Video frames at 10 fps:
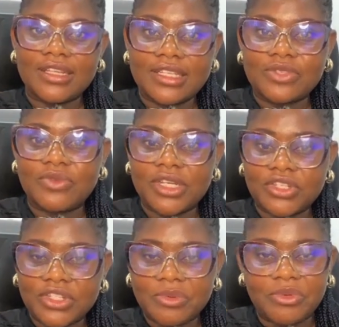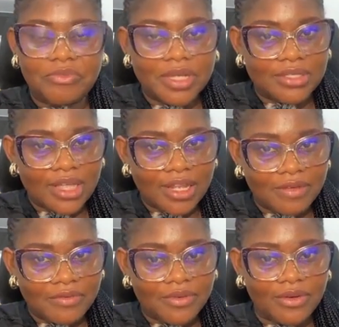this relationship, we've been
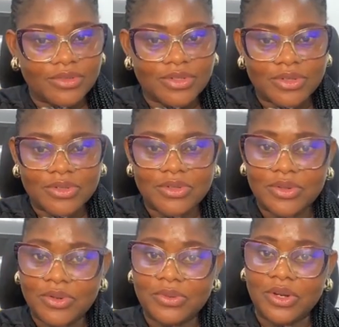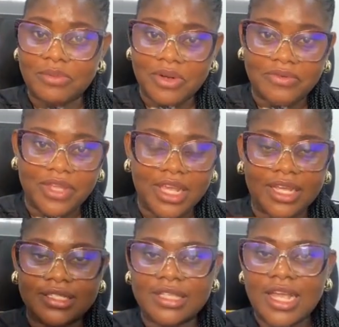together for so number of
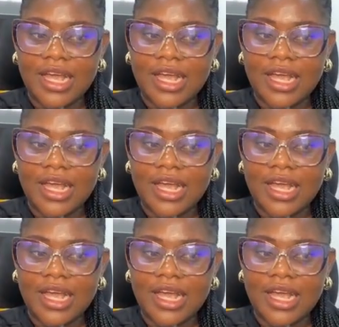years.